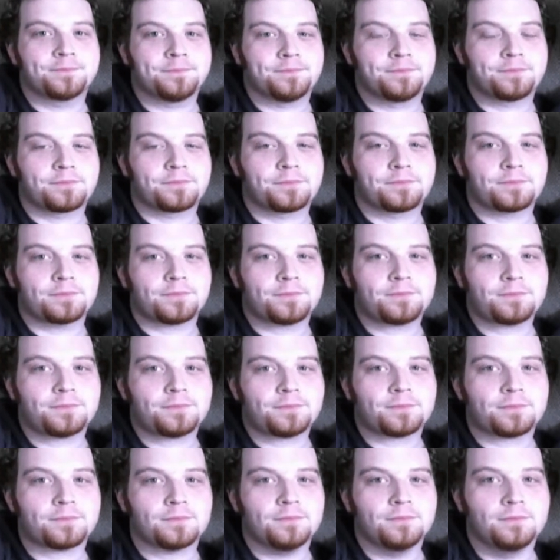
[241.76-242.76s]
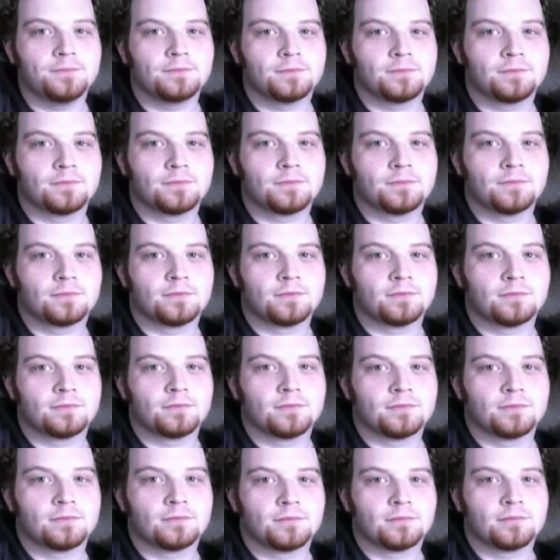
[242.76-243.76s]

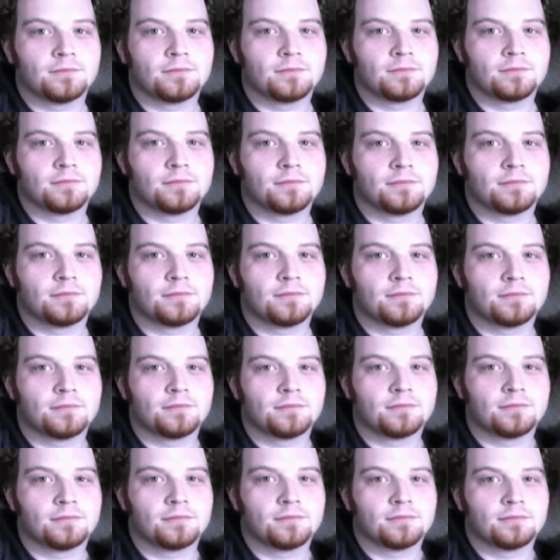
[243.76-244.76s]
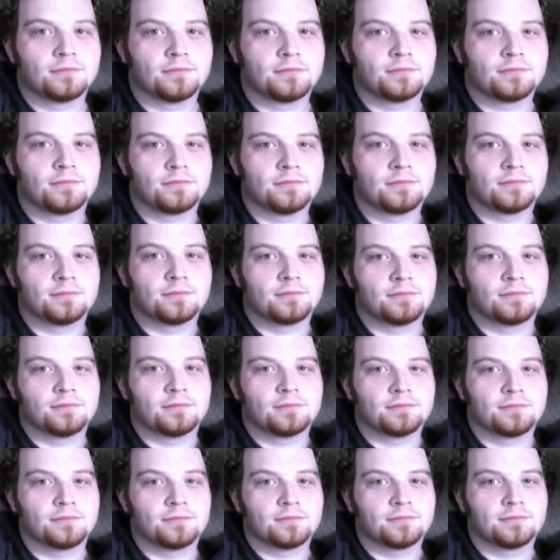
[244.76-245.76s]

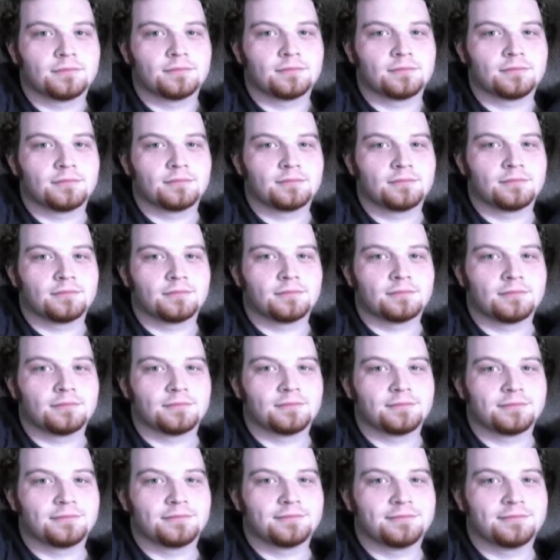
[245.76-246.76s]
The person shown says nothing.